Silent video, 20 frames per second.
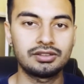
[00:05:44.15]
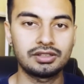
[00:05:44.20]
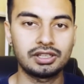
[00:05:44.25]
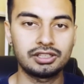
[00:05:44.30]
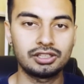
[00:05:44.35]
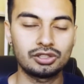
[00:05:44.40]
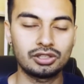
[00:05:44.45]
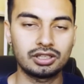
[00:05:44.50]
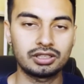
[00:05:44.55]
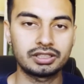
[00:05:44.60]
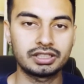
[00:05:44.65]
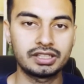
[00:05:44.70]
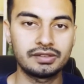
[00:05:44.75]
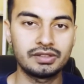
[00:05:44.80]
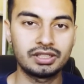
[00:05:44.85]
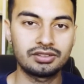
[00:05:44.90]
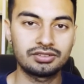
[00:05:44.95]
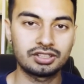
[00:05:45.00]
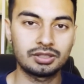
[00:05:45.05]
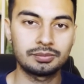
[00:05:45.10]
and you are
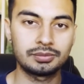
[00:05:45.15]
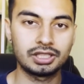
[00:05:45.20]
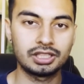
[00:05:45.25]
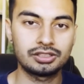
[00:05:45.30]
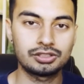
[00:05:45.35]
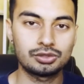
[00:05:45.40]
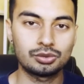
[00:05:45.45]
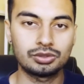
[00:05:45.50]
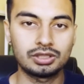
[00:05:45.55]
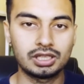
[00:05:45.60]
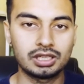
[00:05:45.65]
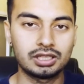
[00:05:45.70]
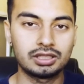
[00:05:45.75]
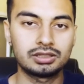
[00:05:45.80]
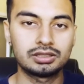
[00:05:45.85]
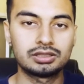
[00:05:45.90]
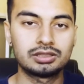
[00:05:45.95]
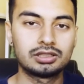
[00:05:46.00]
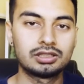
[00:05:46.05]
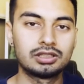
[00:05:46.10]
giving something to the
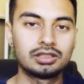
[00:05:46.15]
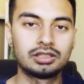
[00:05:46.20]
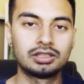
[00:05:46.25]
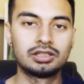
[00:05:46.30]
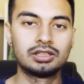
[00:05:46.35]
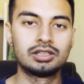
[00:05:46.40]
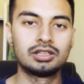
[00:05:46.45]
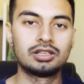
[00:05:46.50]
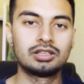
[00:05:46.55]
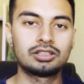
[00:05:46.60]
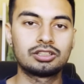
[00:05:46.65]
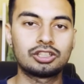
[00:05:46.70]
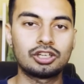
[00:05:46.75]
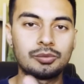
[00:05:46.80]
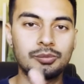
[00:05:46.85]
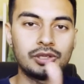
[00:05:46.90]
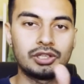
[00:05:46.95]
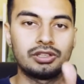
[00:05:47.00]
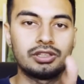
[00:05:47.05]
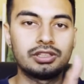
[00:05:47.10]

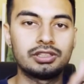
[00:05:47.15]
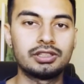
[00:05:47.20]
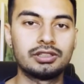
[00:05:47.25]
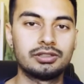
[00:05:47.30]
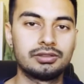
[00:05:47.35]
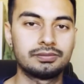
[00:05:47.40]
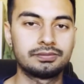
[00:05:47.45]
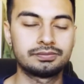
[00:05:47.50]
community.